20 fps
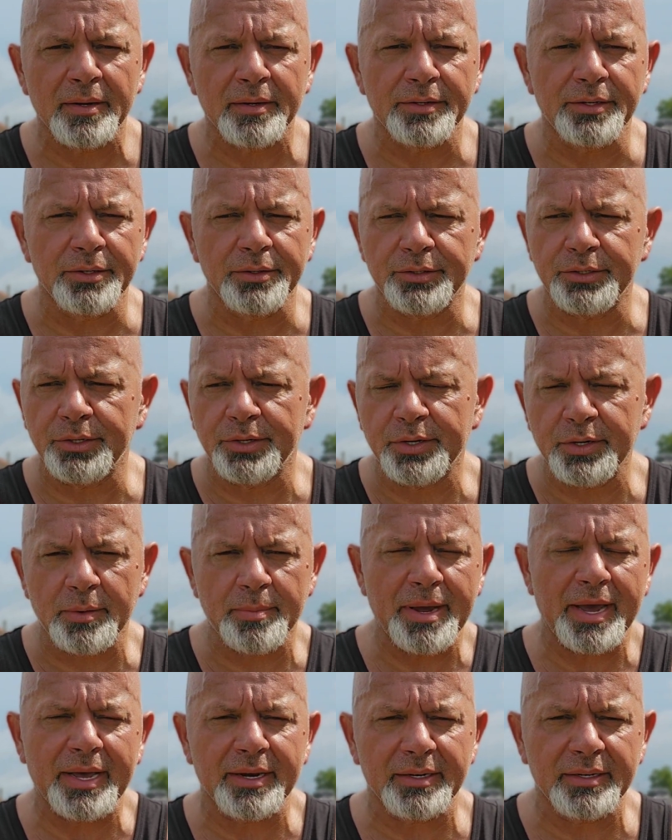Do you hear
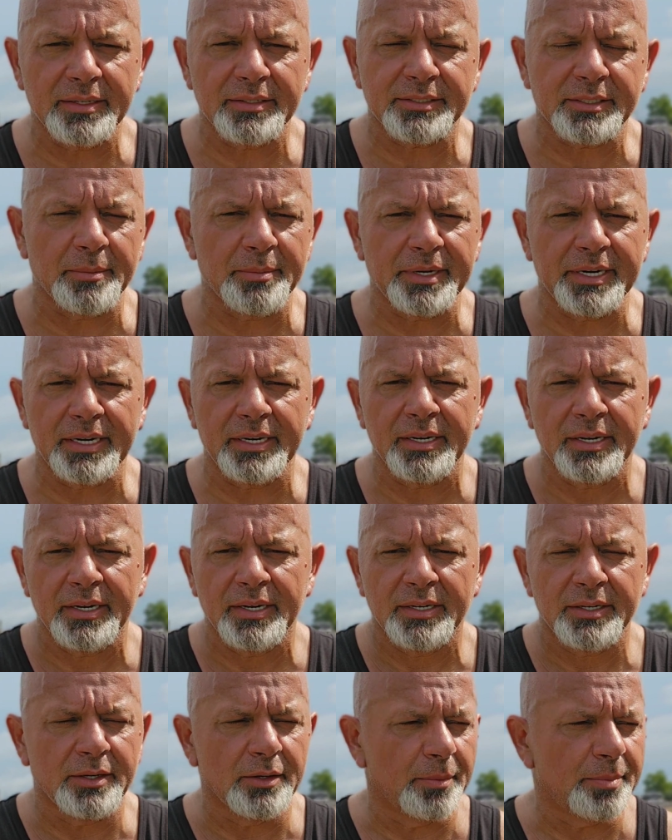about somebody,
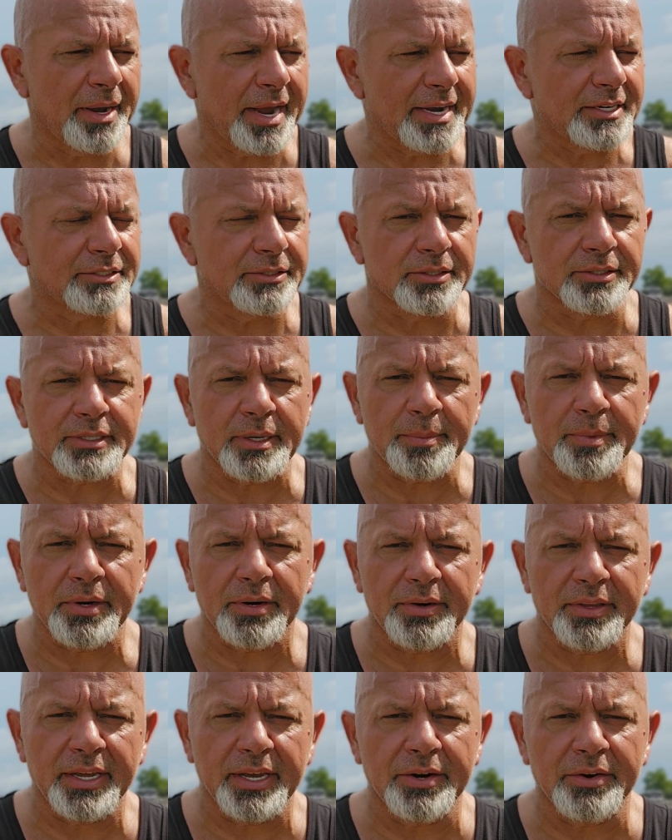you know, a pastor or something
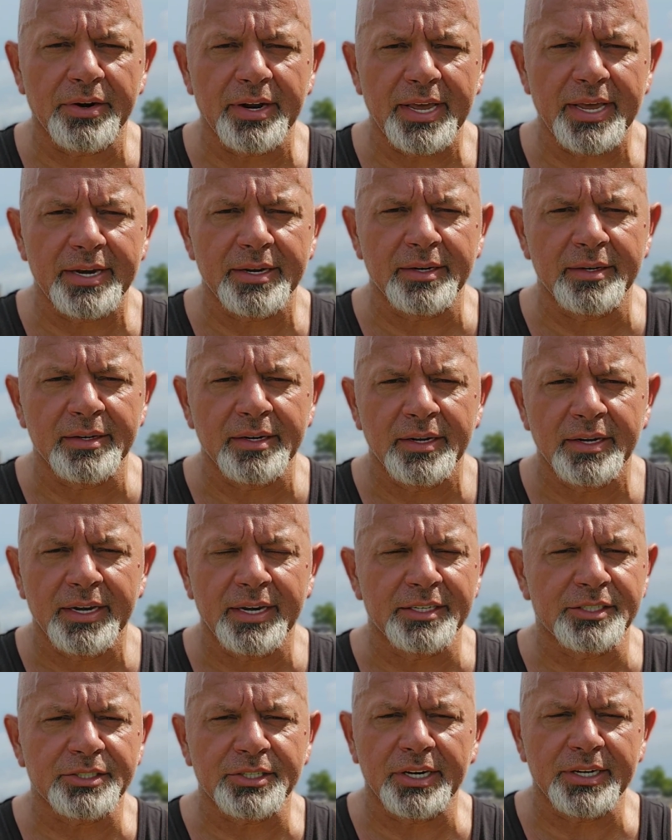on the internet,
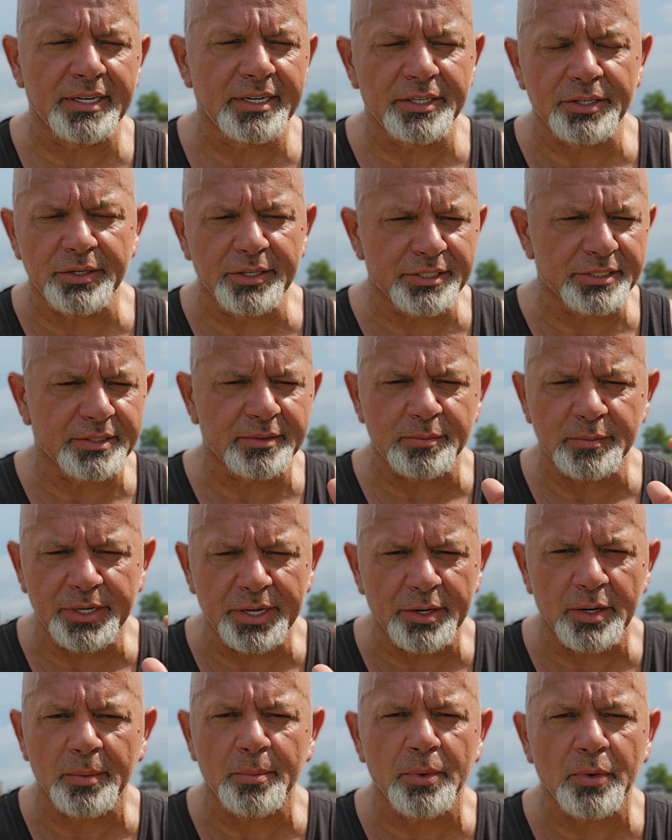and suddenly you just
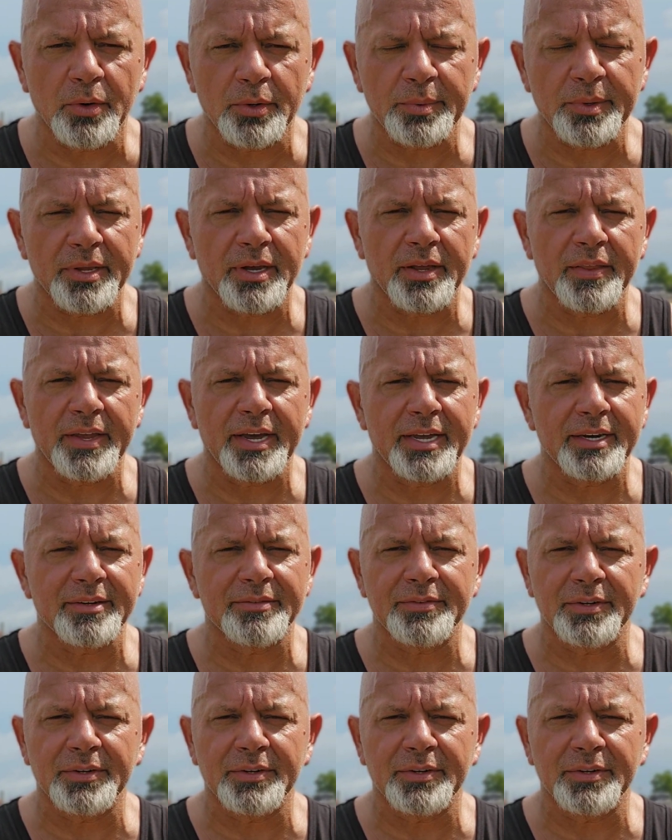get on board with all that?